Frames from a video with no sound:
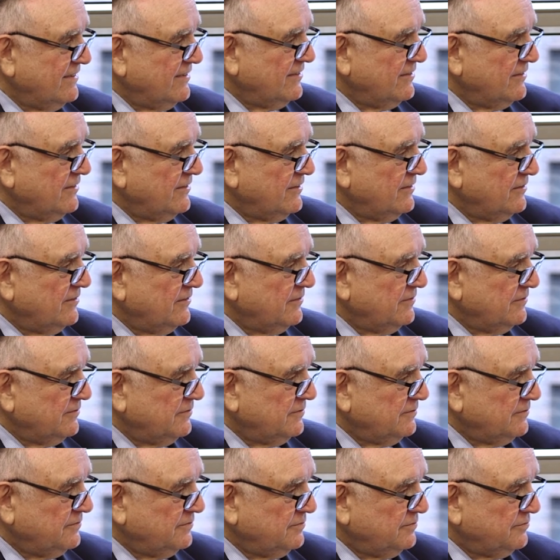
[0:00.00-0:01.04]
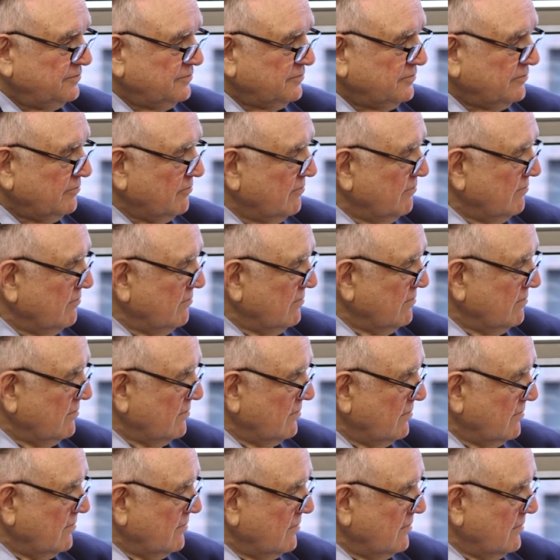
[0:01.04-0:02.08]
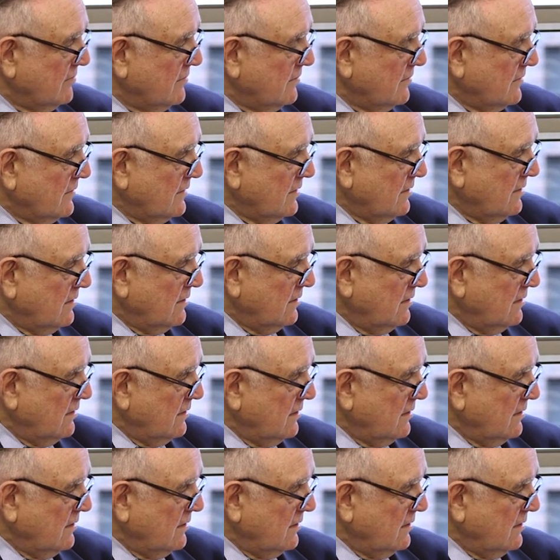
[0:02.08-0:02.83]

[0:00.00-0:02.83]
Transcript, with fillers: Um, you mentioned legal fees, millions.